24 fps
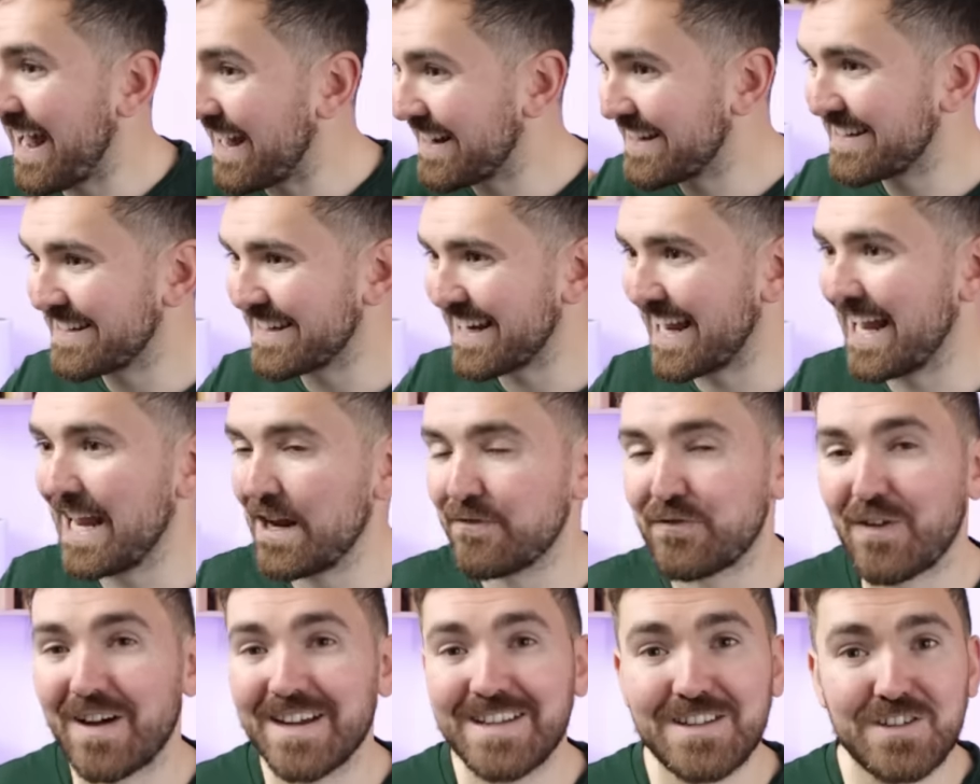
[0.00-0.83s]
and
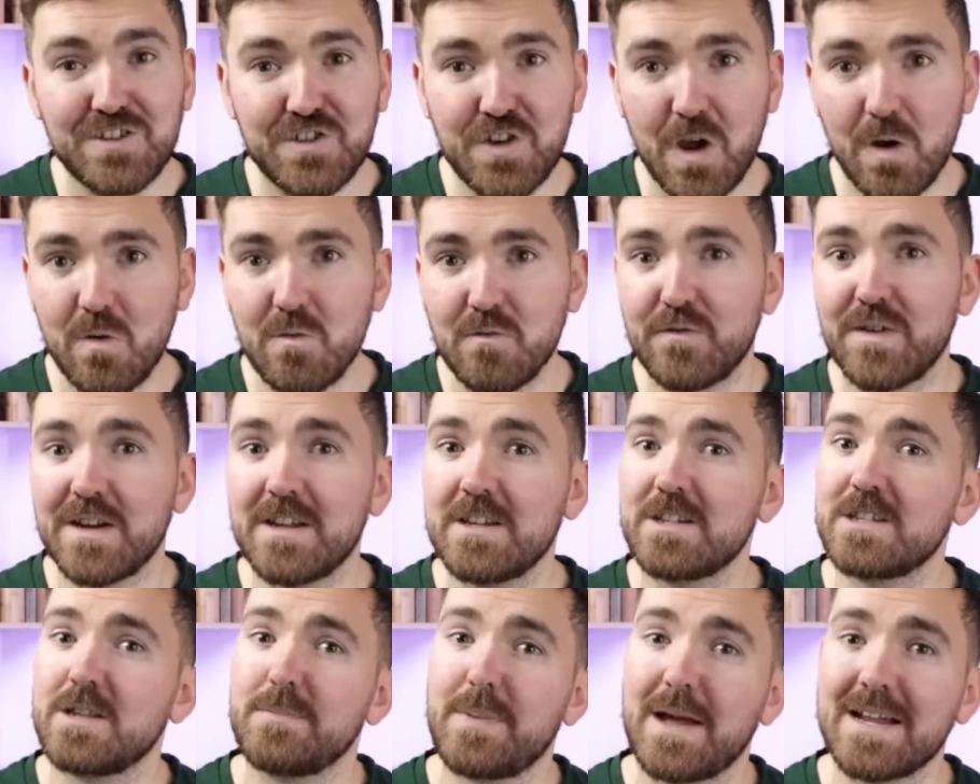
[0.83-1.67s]
if I don't
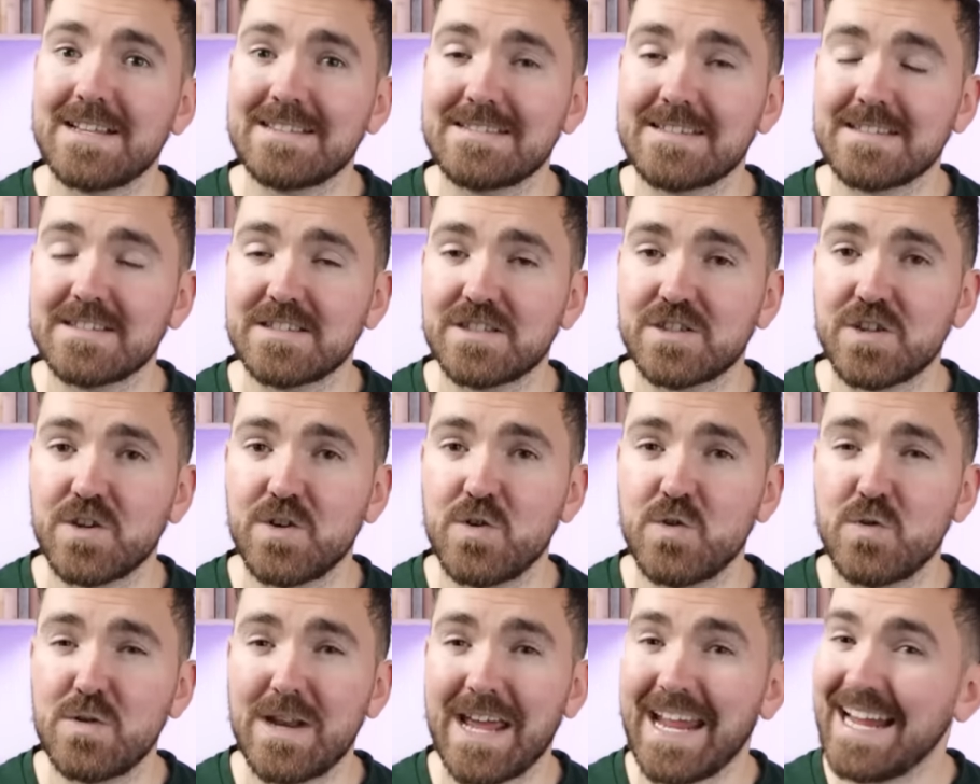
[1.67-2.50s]
finish the painting
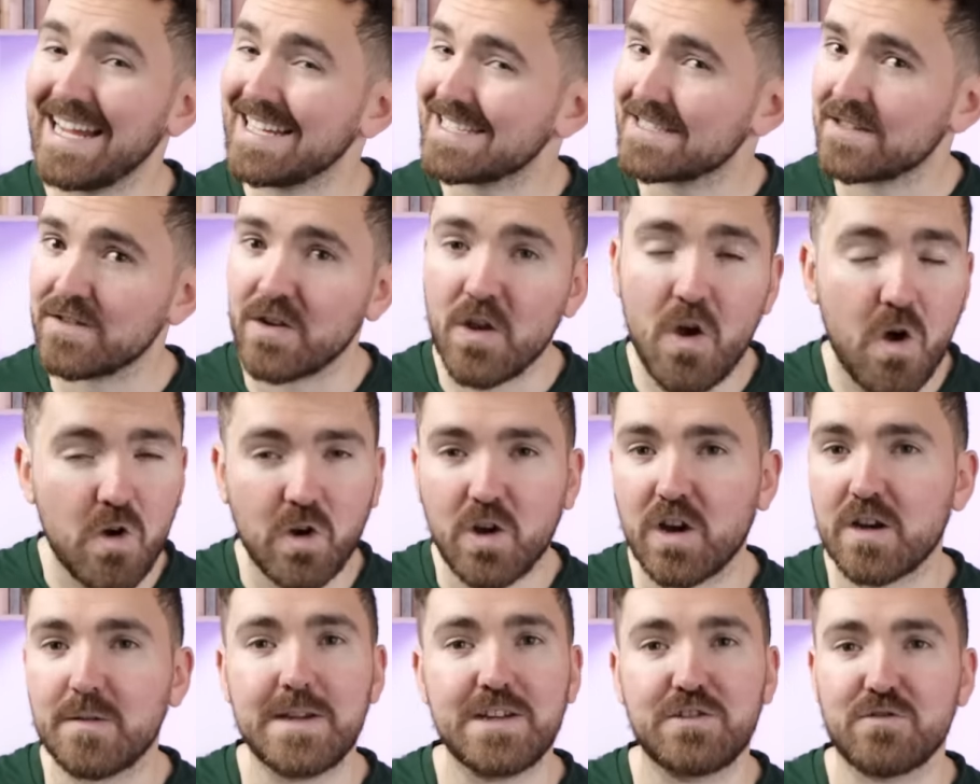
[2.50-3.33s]
soon, it's not
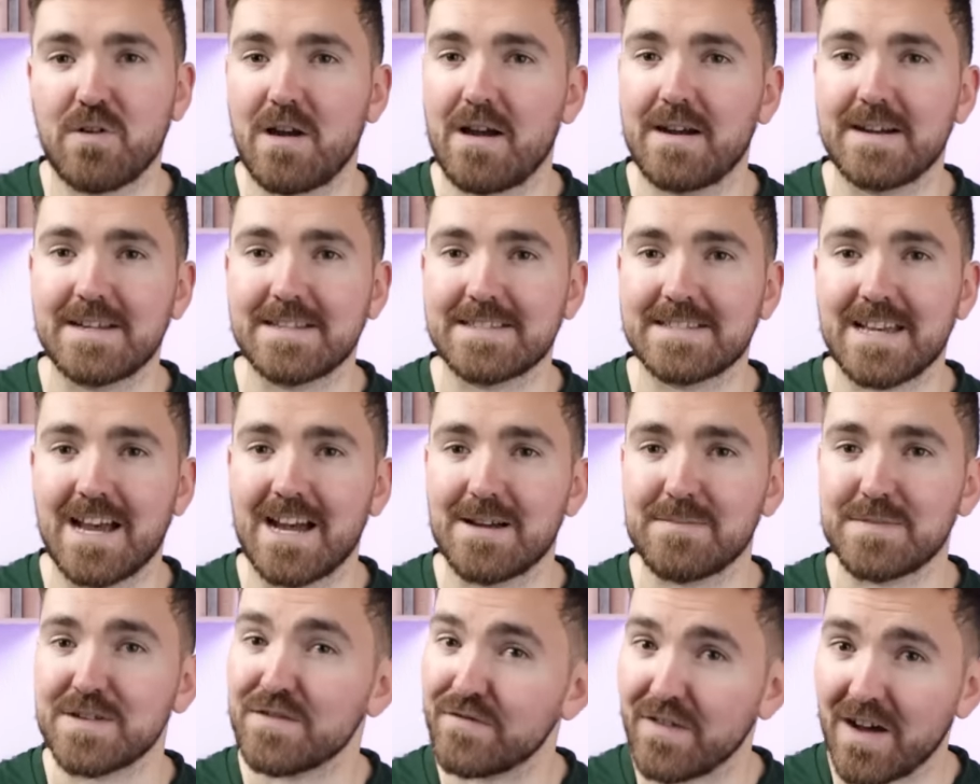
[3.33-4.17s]
going to be dry in
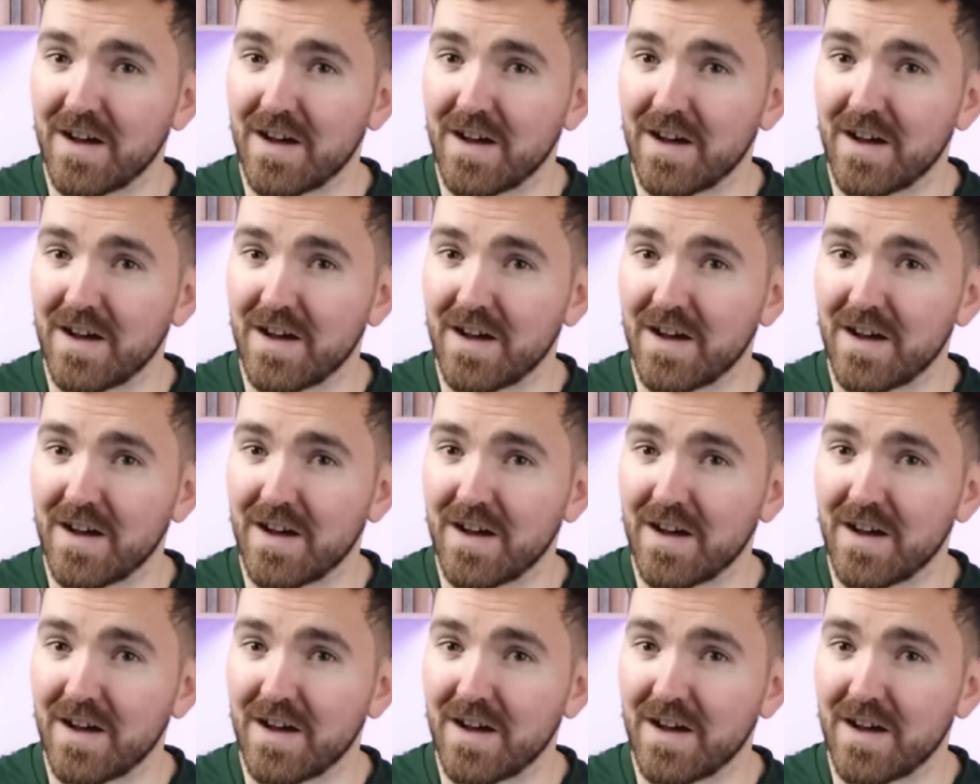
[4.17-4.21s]
time to